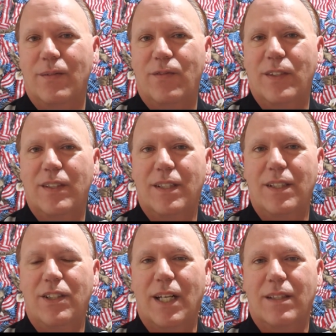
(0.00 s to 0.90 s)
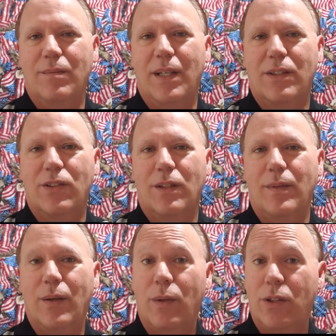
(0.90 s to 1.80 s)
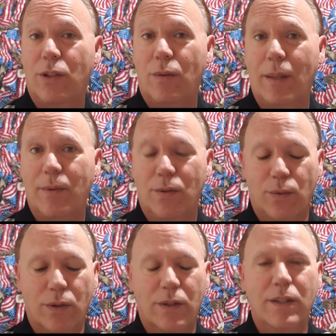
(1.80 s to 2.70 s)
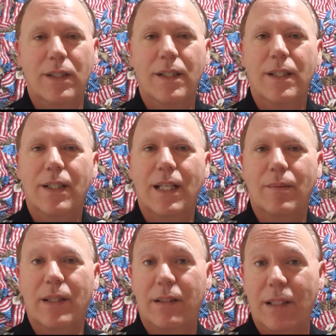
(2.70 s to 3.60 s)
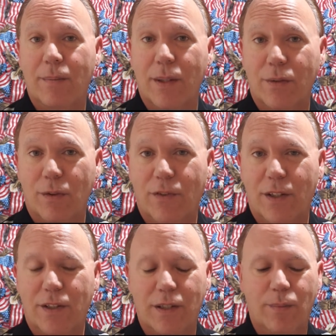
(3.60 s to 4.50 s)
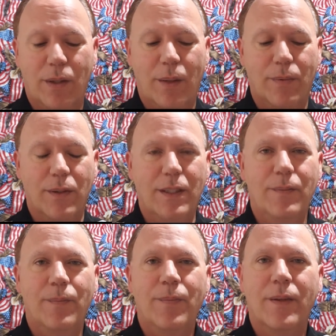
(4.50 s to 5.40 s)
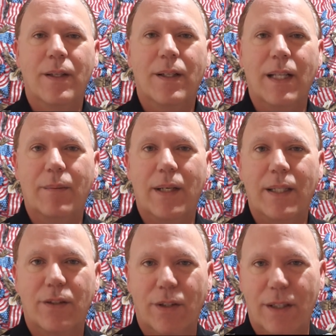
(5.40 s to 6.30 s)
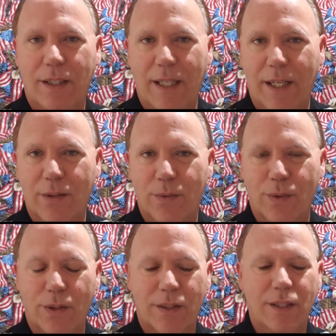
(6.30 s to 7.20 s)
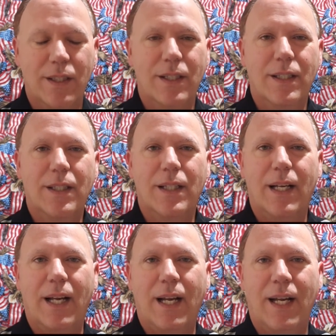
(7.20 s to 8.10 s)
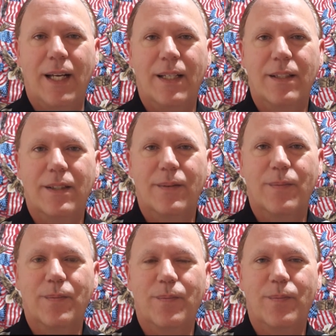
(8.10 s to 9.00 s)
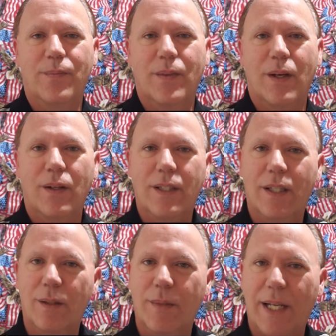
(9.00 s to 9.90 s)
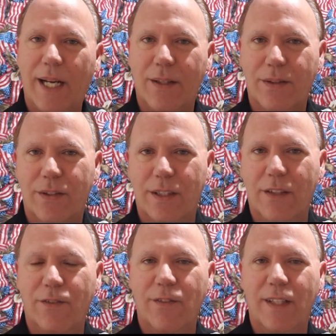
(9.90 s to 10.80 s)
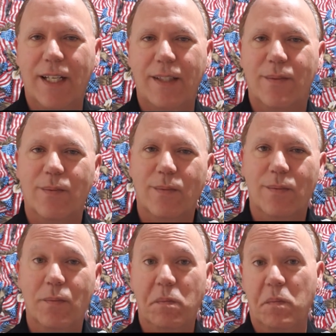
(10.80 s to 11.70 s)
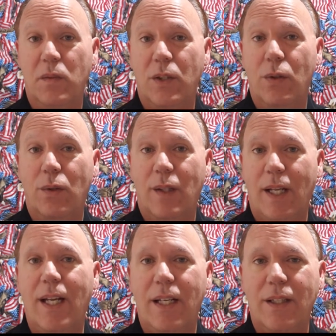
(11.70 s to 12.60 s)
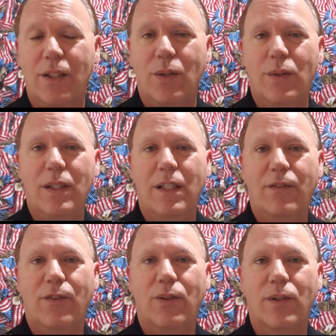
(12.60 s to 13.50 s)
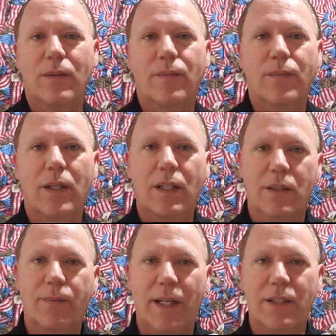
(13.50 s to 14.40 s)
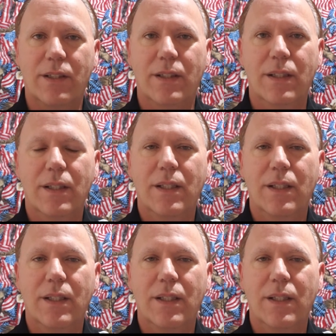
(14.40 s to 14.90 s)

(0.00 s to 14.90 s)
physically checked to make sure that my windshield wipers worked, that my seat belts were functioning properly, that my turn indicators worked, and all the other mechanical stuff that you'd think you would need for an inspection.